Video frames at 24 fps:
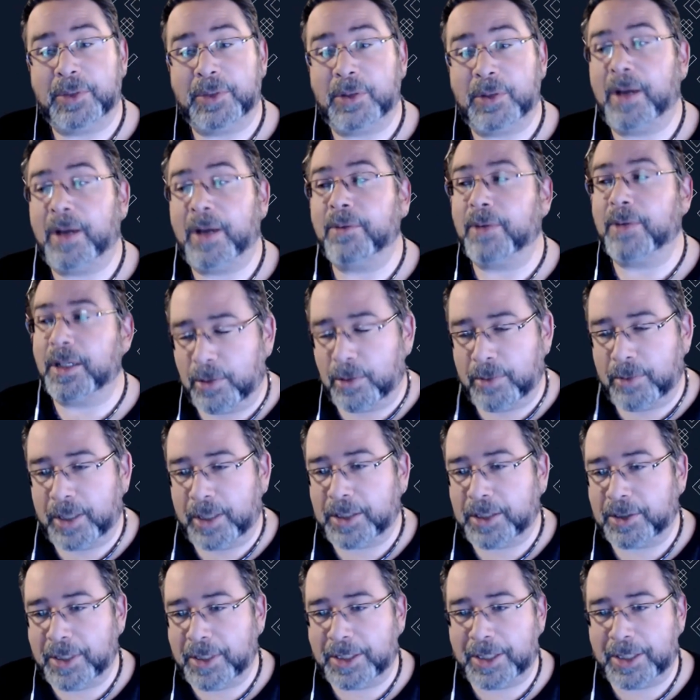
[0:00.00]
So I put a
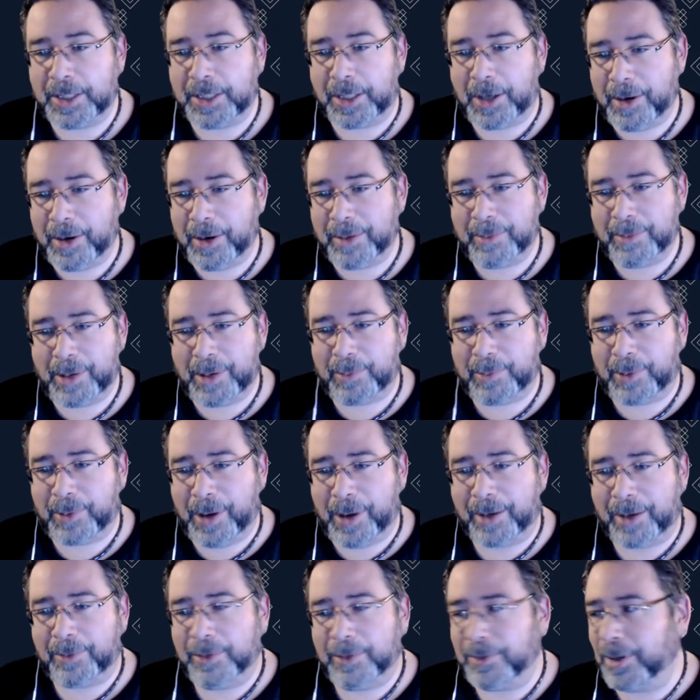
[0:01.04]
registration card in my
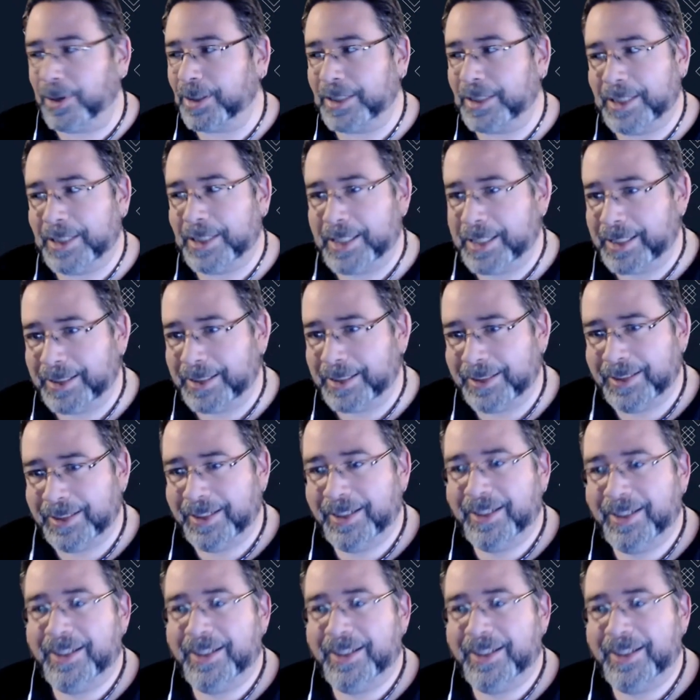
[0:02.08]
product. We've all seen it.